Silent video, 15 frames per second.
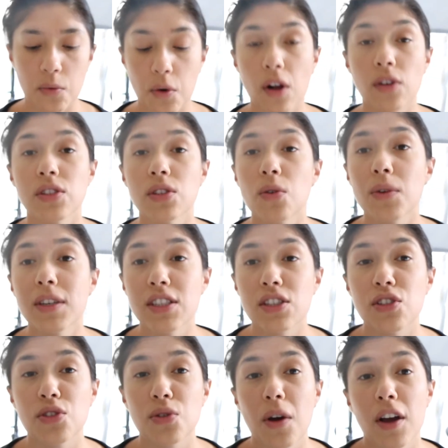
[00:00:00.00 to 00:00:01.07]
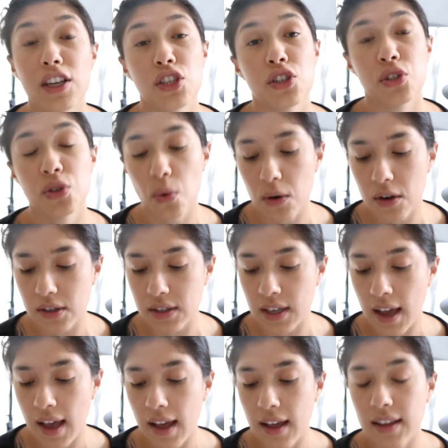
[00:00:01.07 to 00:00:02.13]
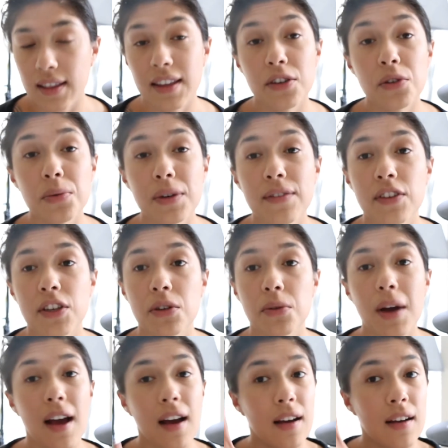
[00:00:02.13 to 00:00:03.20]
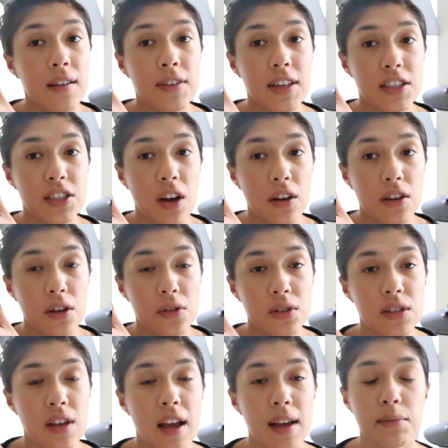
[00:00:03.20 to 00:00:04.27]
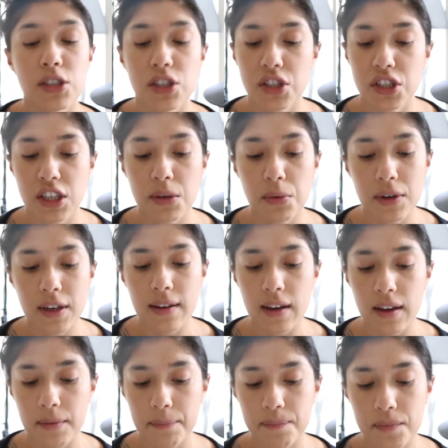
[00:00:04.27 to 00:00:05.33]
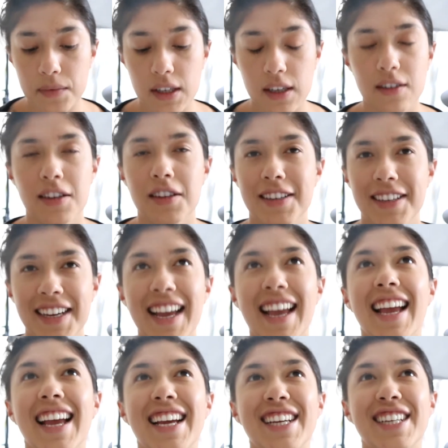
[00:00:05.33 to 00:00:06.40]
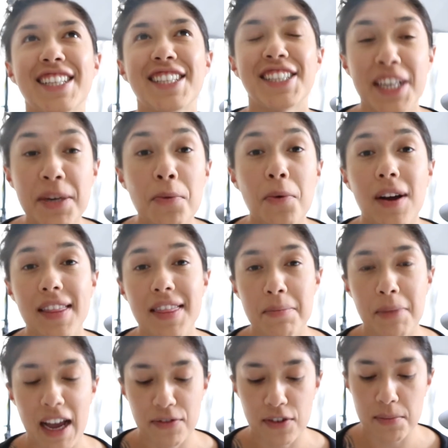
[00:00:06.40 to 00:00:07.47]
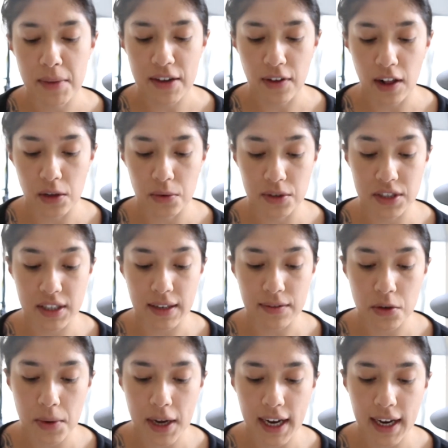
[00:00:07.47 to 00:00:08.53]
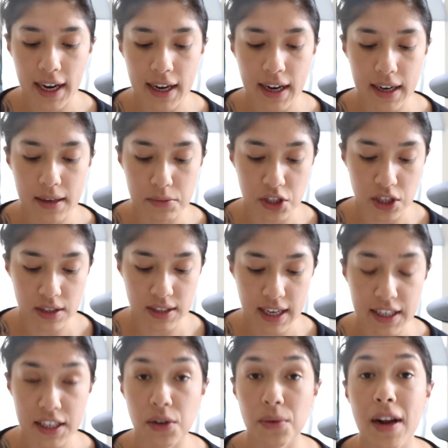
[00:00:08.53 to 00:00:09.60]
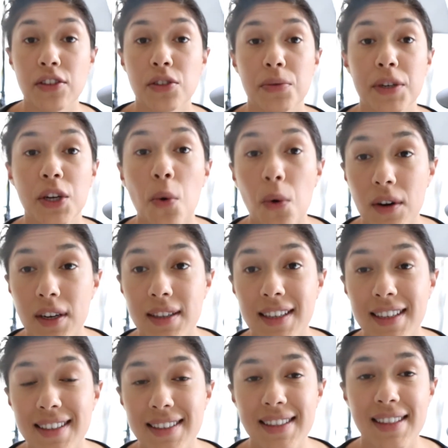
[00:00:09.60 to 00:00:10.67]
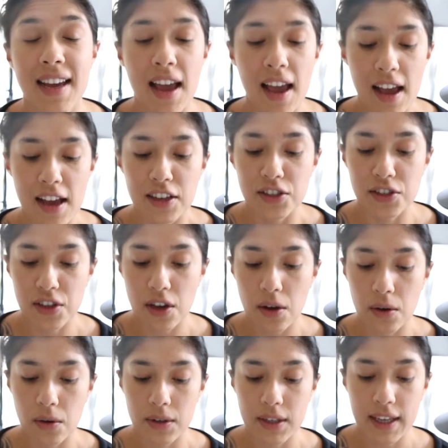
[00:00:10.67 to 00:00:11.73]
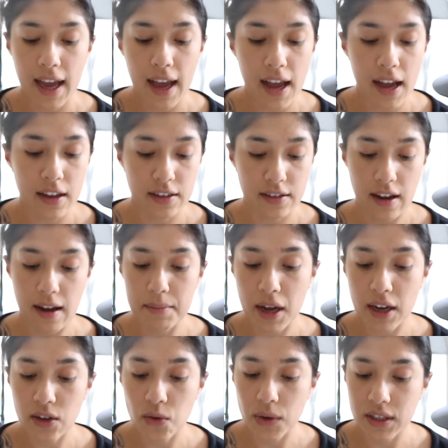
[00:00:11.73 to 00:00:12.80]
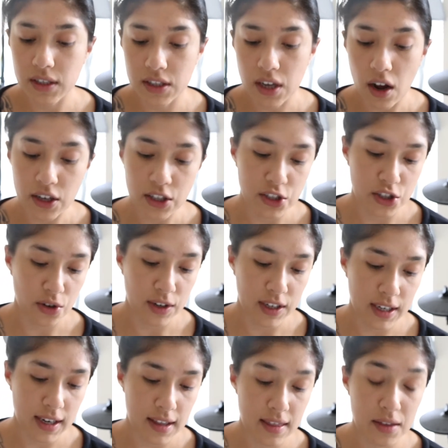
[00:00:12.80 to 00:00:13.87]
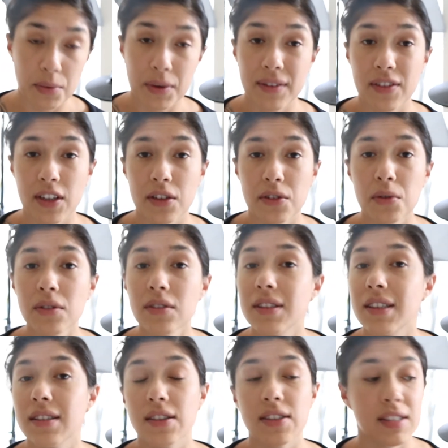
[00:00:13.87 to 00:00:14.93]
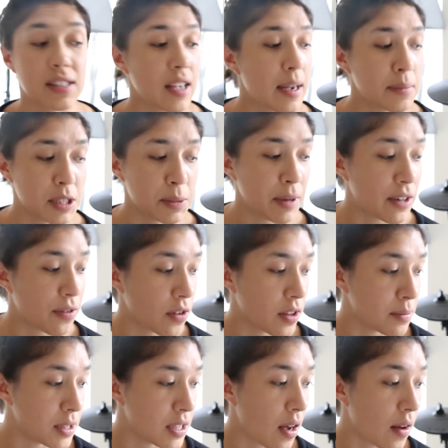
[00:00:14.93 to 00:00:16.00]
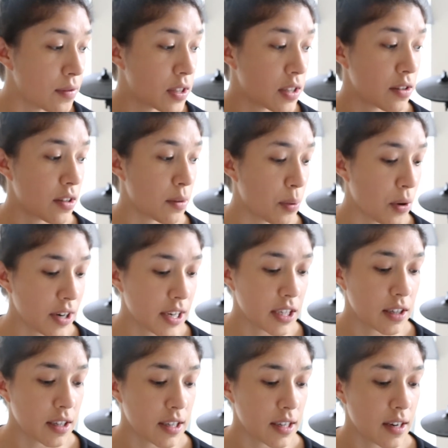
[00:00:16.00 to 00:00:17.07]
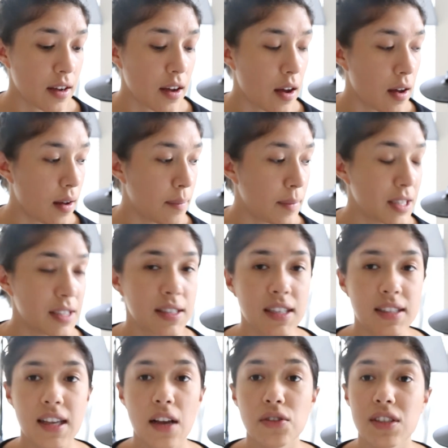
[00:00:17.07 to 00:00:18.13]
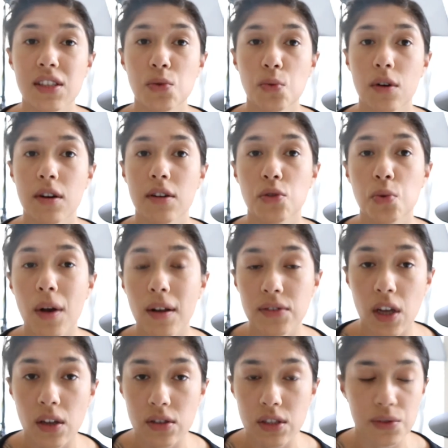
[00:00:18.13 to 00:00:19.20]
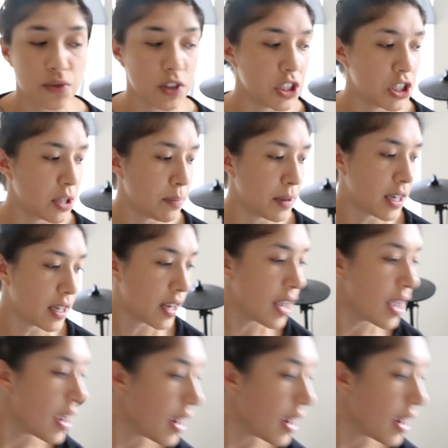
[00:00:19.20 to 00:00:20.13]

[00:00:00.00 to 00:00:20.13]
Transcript: we're also going to do a short little review of a Doggo Slime. She re she won the Buy From My Followers giveaway, and I am just getting around to recording these. So yeah, I'm not going to talk during the review. The slimes speak for themselves. They're pretty good. Um, six ounces were twelve dollars free shipping,